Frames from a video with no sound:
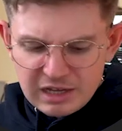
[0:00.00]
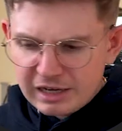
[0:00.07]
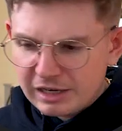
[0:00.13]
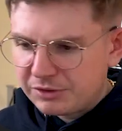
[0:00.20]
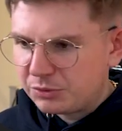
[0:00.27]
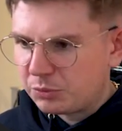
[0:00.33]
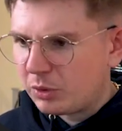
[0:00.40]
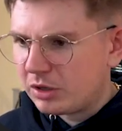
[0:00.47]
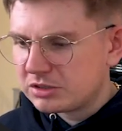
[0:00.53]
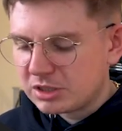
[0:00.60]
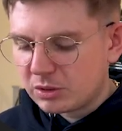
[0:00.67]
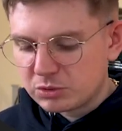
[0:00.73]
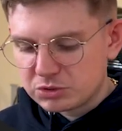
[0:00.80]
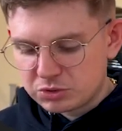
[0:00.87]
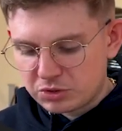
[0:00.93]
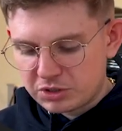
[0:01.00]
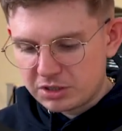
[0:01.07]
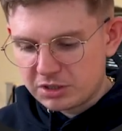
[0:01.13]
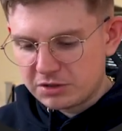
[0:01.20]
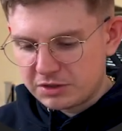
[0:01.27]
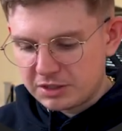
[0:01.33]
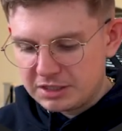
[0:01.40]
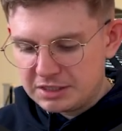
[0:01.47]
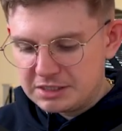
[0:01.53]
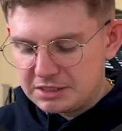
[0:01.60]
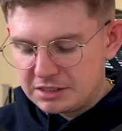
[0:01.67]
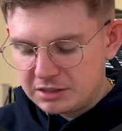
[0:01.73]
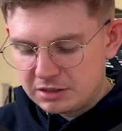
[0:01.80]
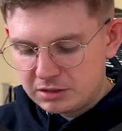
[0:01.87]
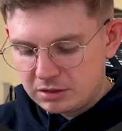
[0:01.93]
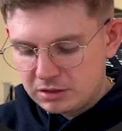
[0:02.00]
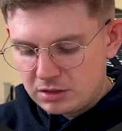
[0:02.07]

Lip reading: And whilst I was looking at the